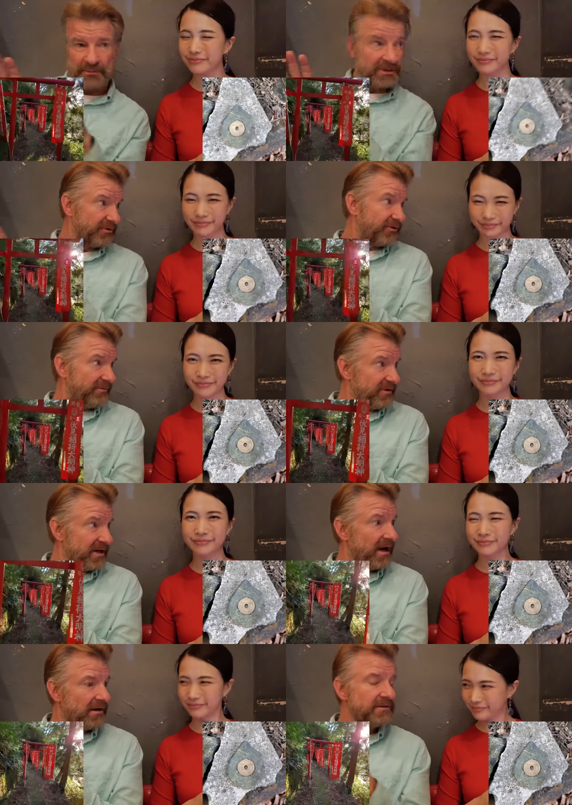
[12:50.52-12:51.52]
Speaker 1: a really short
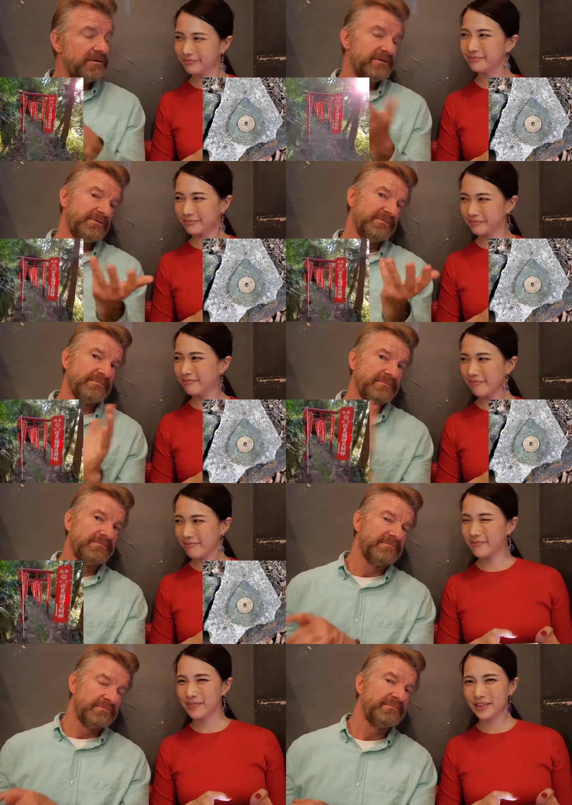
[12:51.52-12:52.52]
video.
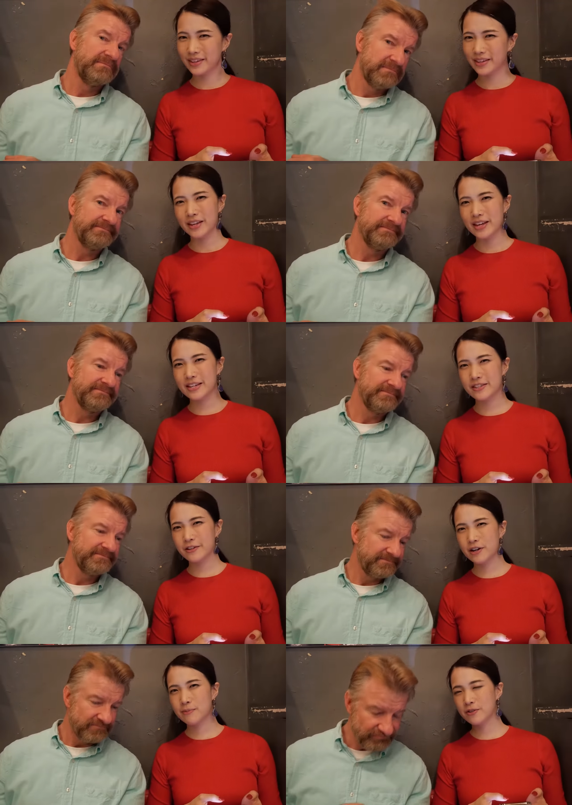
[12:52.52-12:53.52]

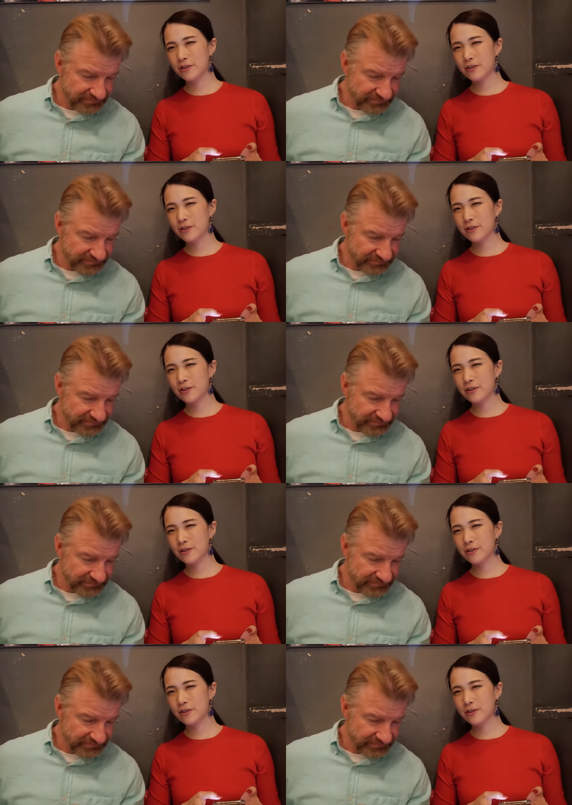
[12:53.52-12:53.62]
Speaker 2: Instagram